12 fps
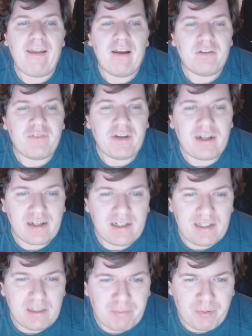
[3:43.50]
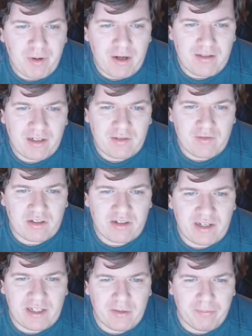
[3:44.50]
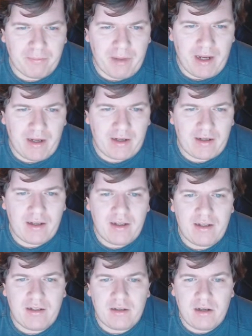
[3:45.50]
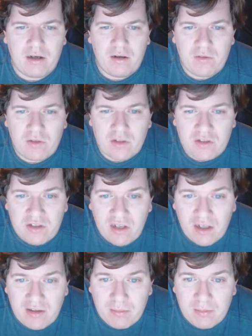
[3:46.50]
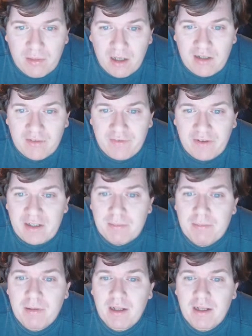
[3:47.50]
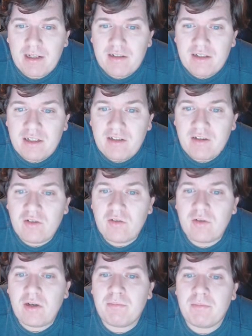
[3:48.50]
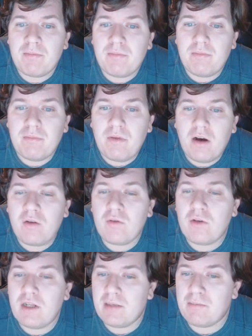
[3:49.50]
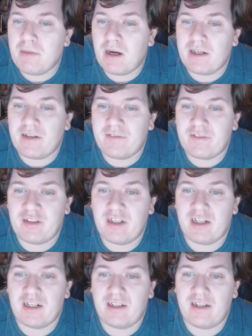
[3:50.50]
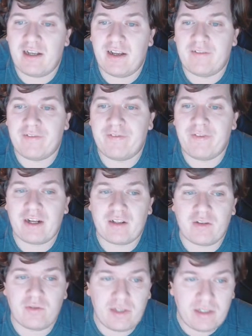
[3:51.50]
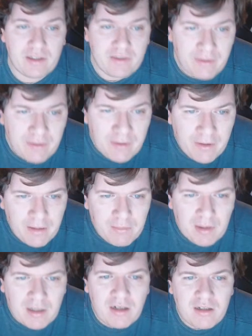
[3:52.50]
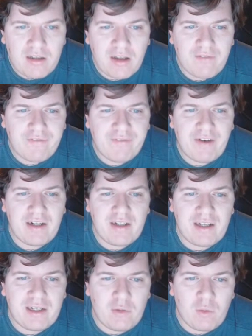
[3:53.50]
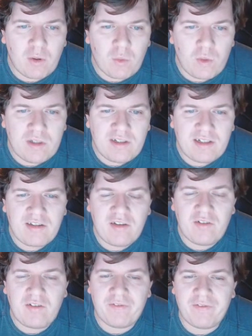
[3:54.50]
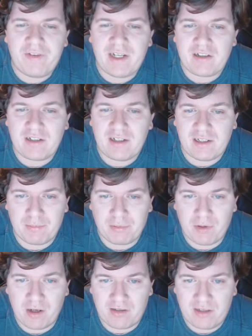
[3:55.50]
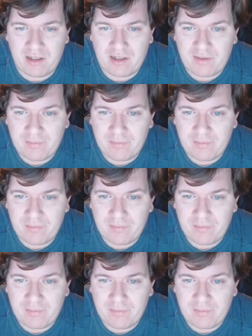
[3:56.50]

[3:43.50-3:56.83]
Finally, the project was scaled back, and the owner sought to modify the place into only a mining facility and factory, but could not find anyone wishing to invest in the project.